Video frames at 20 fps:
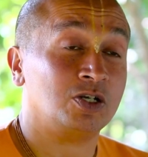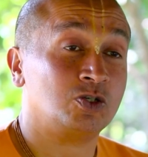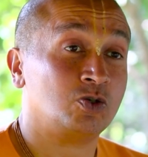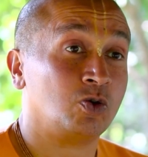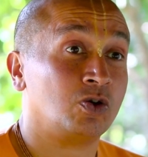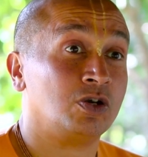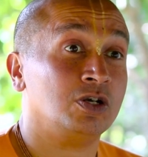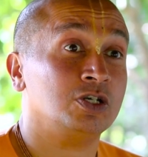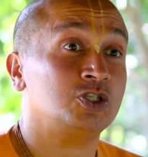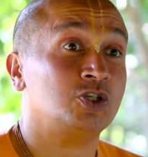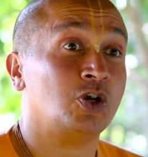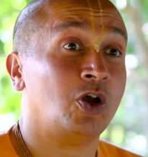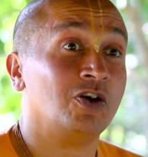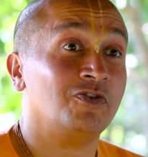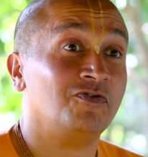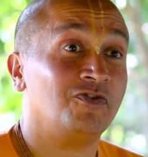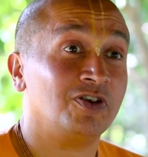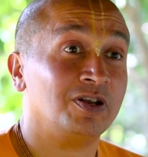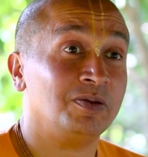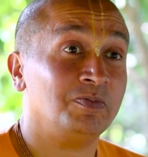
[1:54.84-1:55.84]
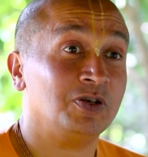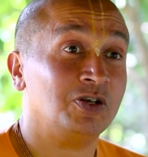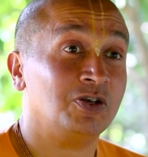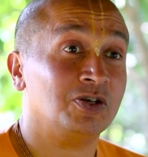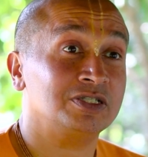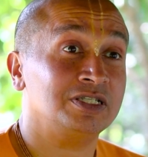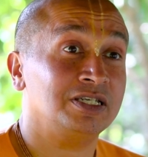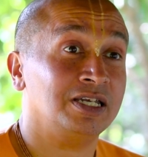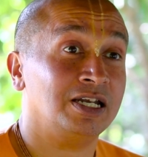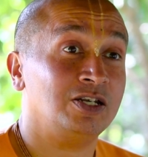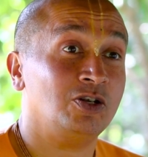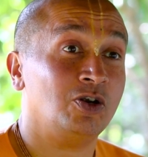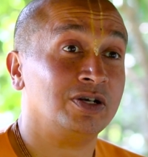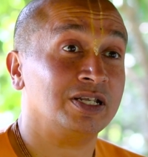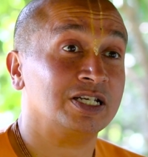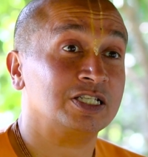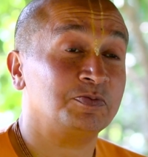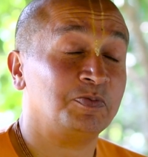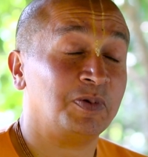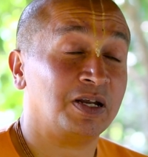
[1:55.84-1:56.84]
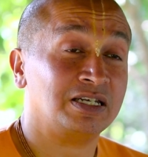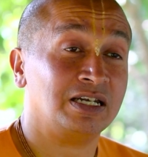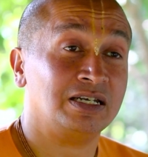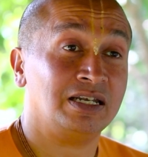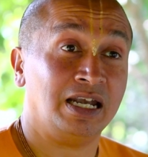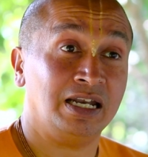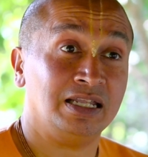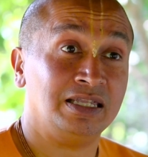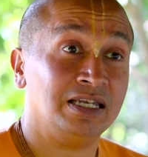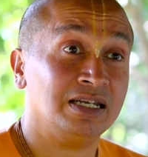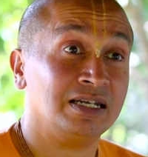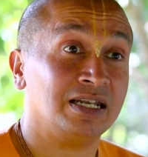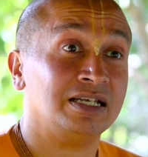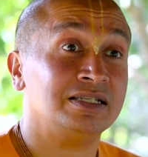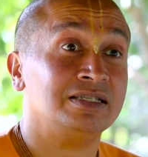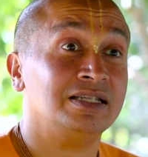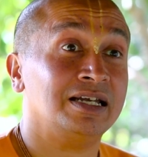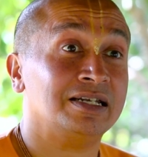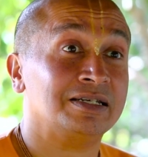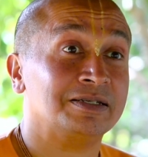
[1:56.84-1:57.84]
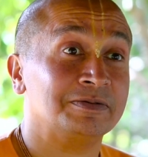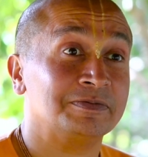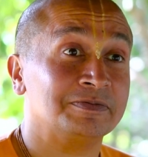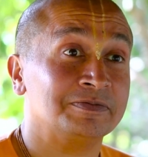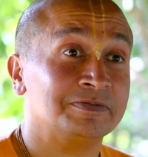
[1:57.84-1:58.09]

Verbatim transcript: a total shock for him because he had not expected anything like that.